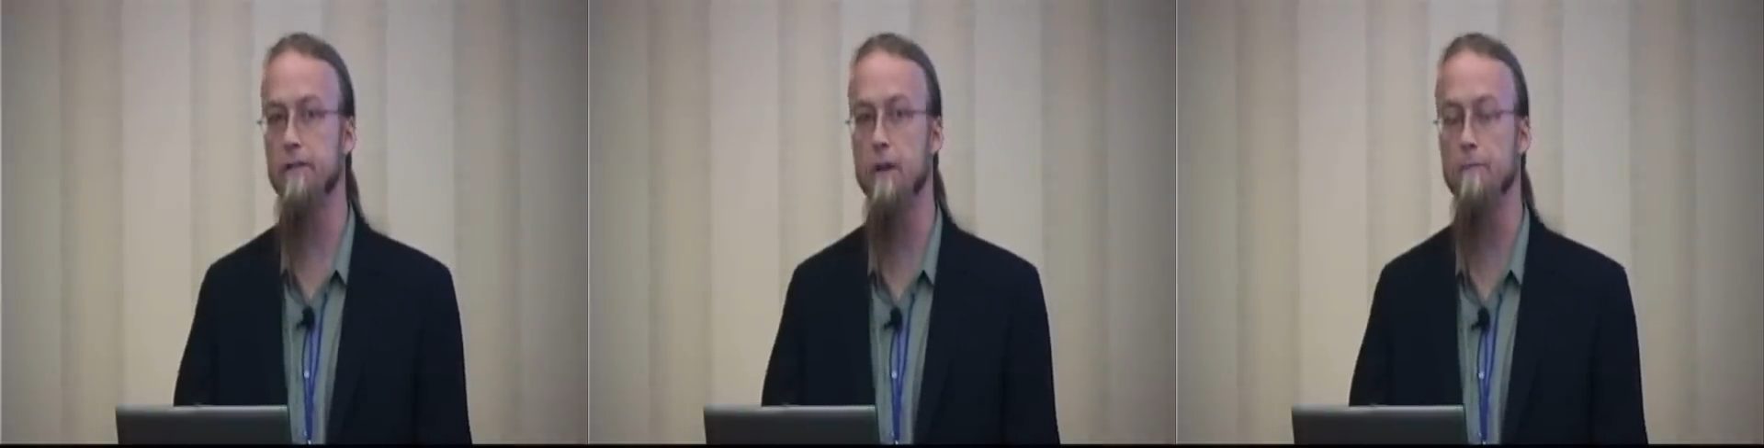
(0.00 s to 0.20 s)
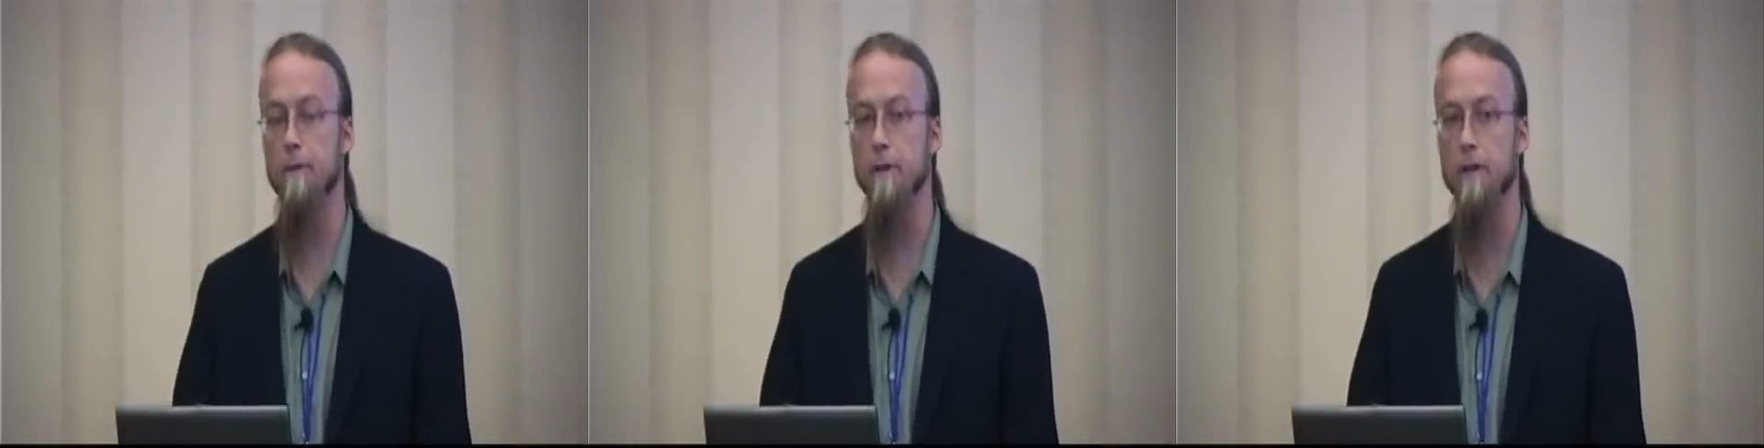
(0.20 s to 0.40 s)

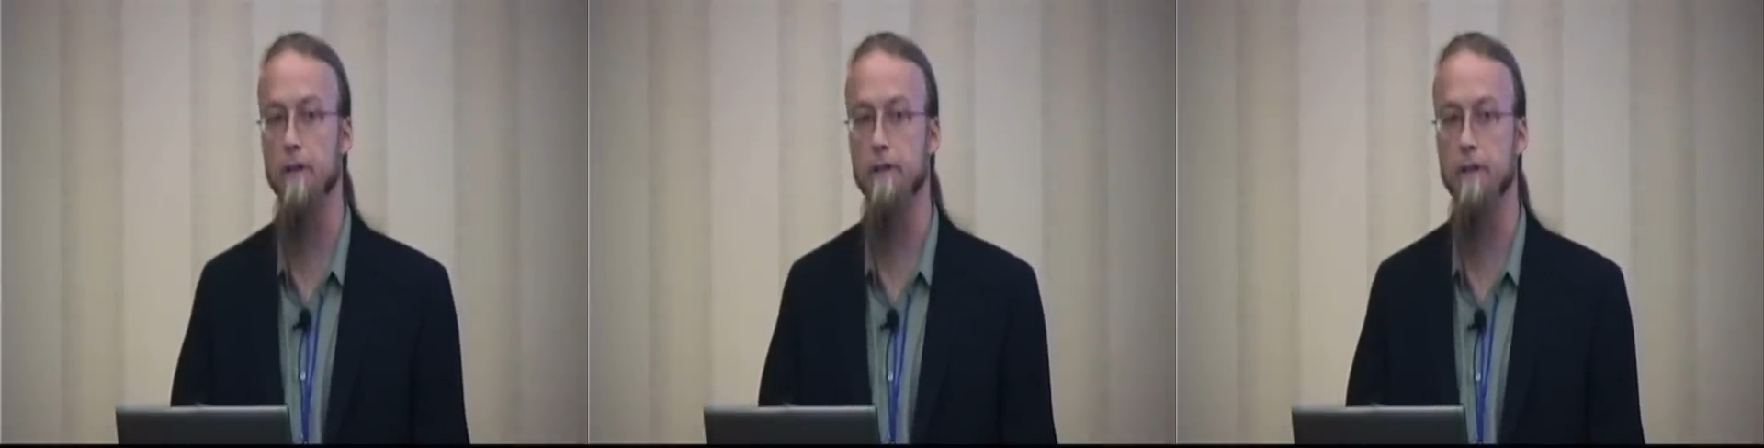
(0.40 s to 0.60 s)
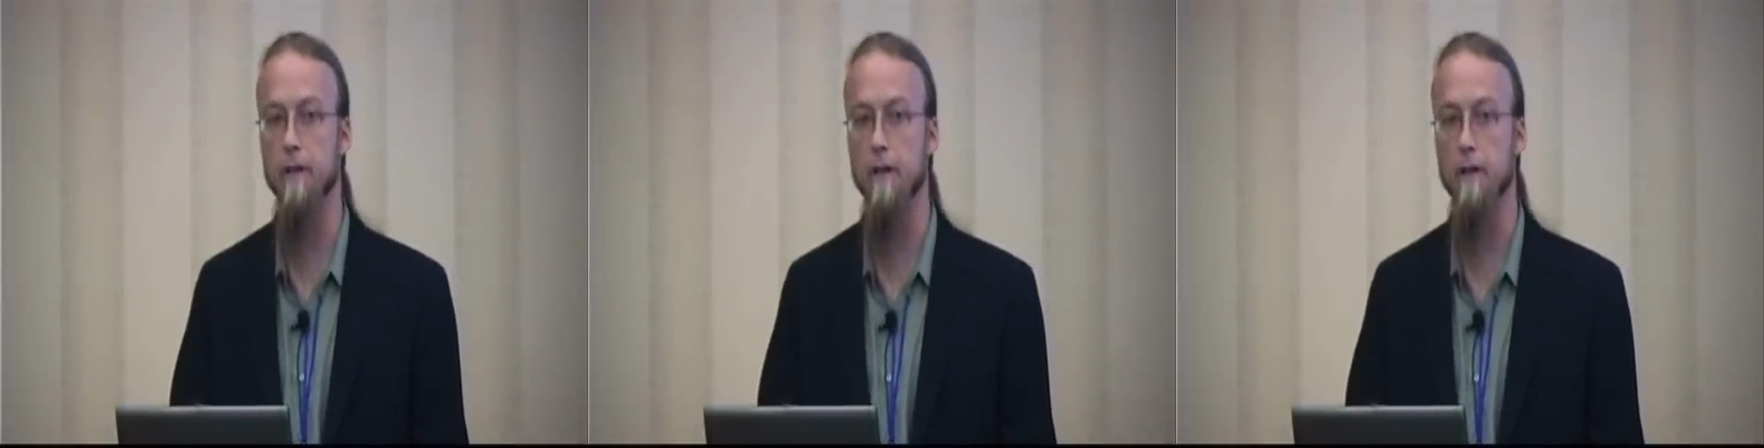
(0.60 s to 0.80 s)
something
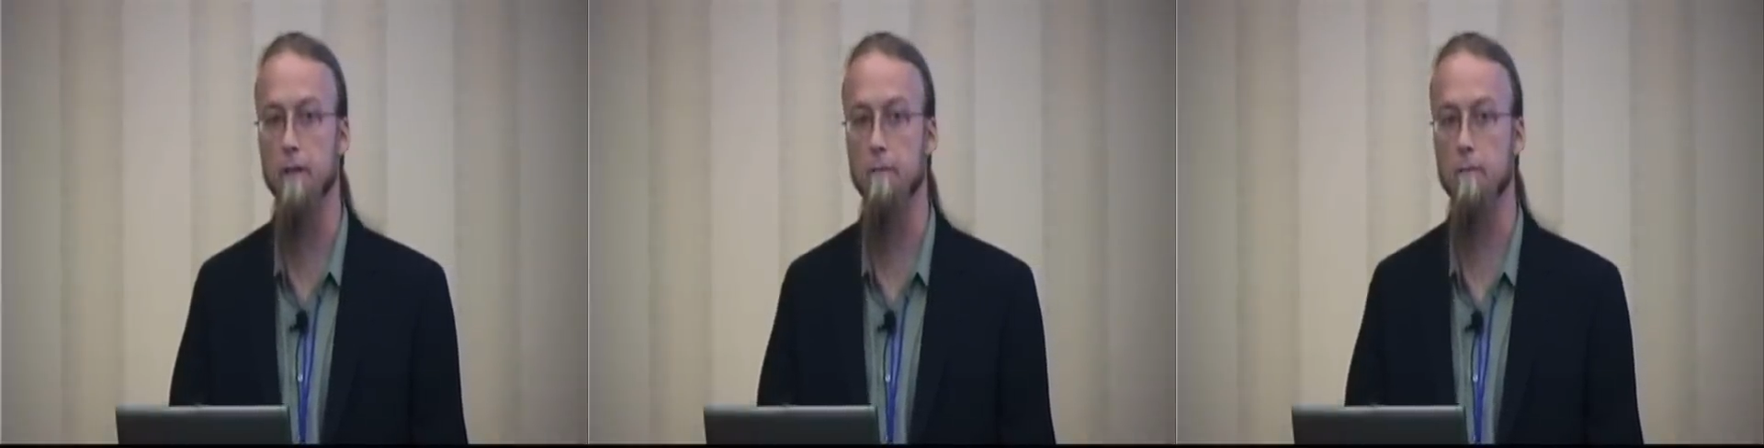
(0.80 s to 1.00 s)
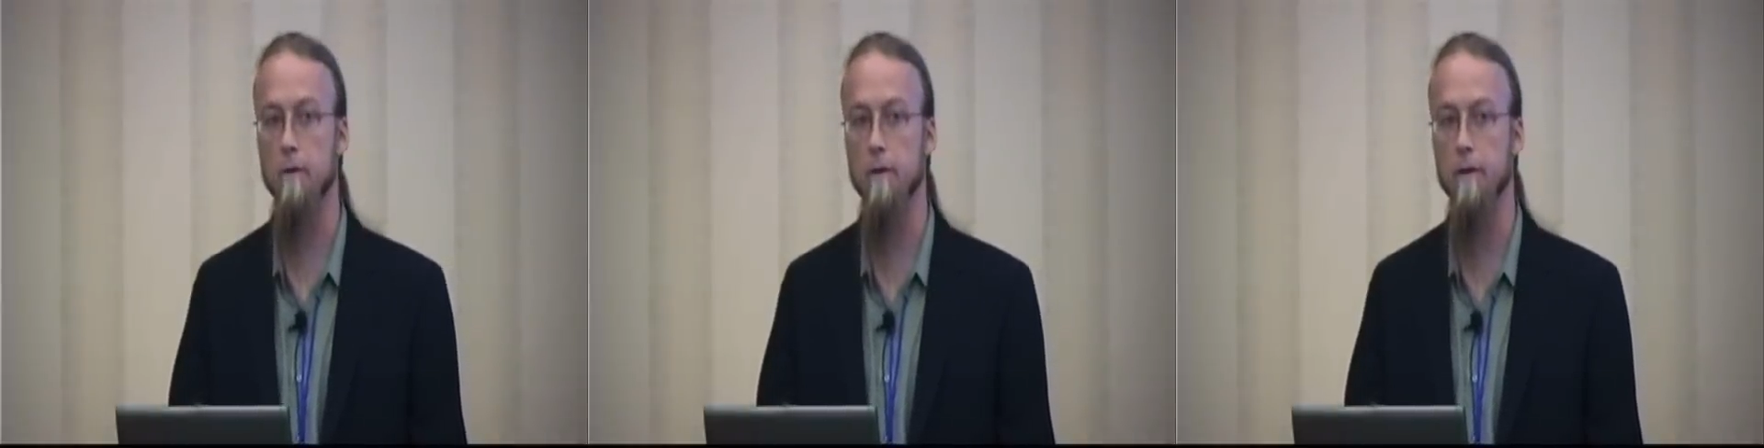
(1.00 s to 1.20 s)

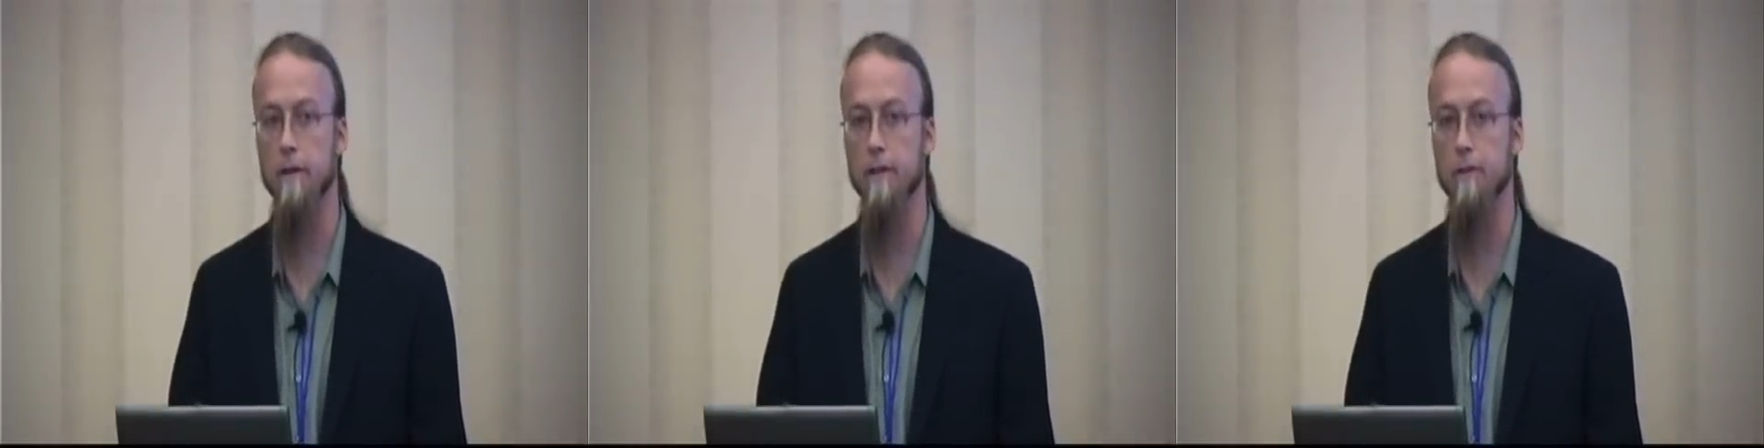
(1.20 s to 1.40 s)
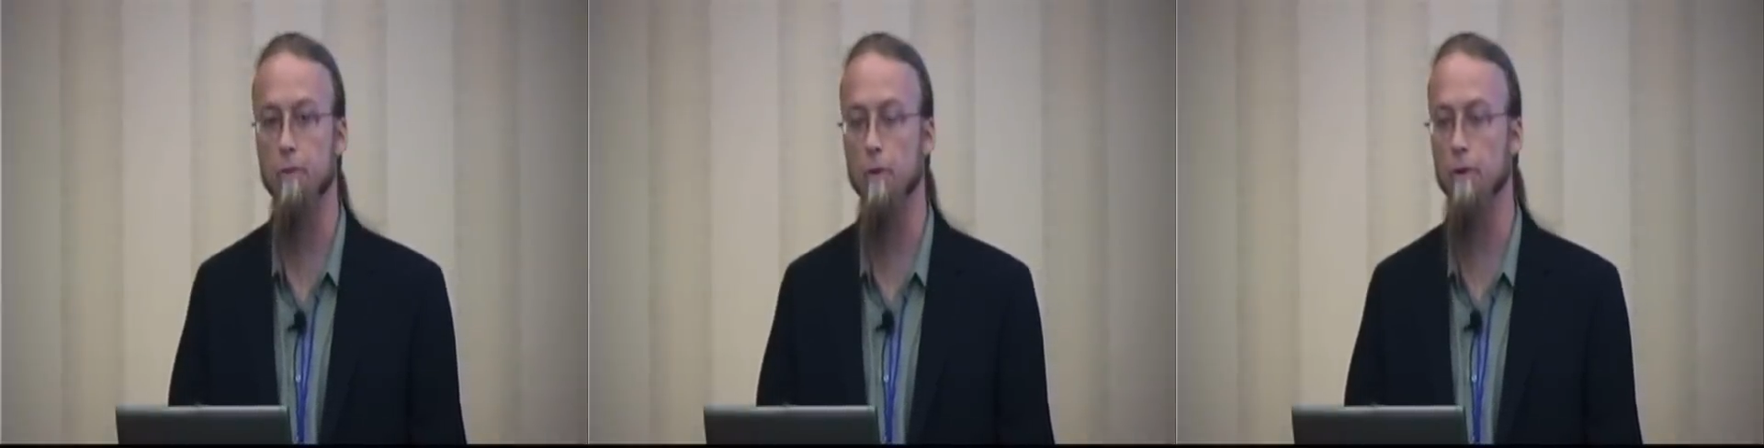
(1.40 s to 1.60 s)

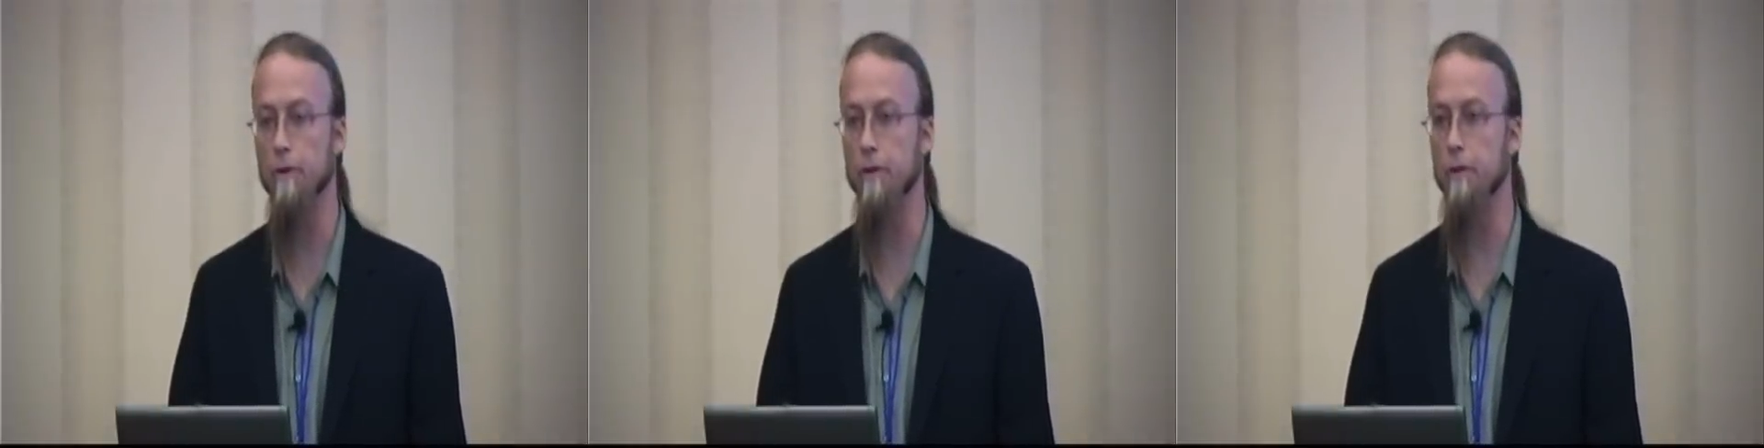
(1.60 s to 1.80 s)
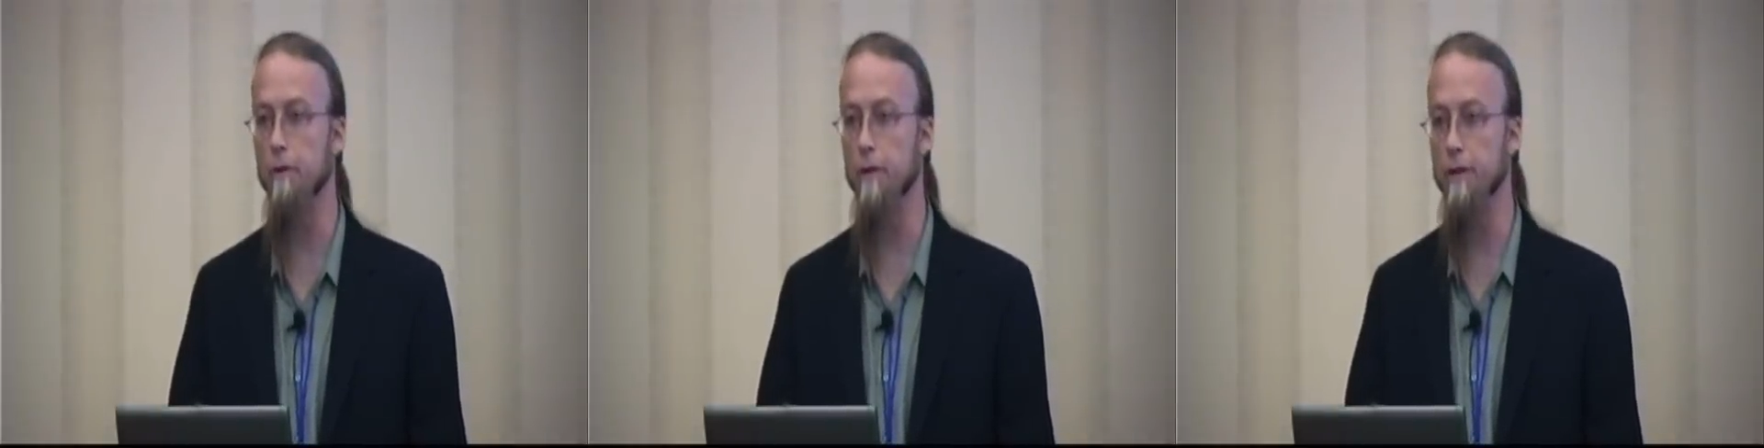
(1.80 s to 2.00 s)
that's
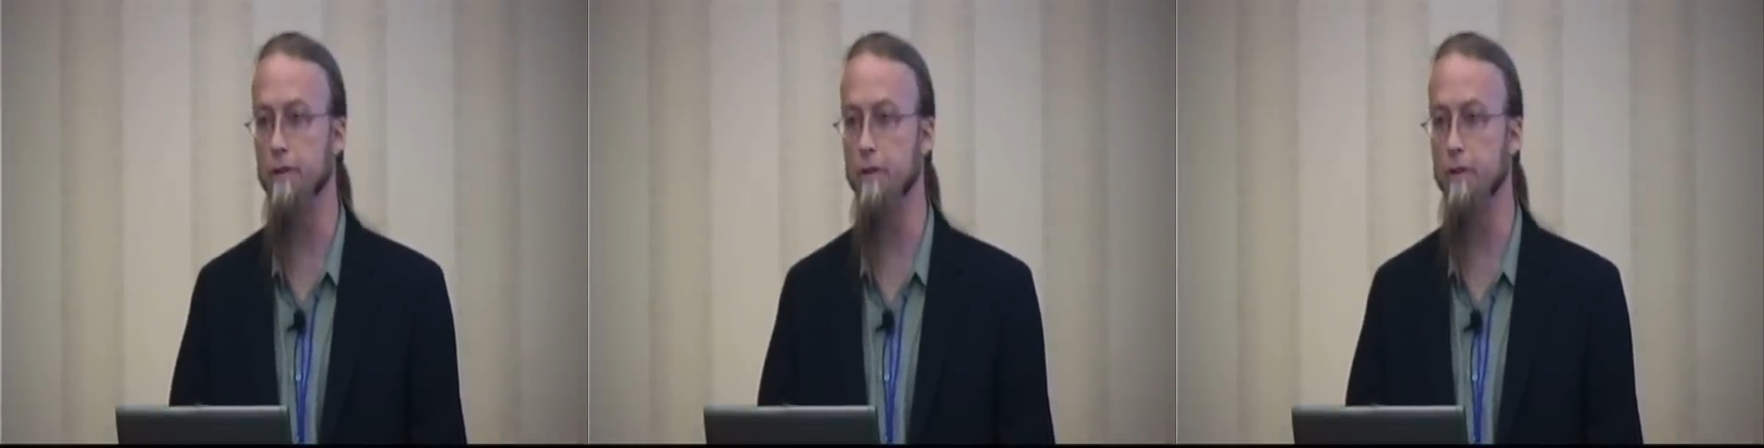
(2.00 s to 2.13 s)
worth doing,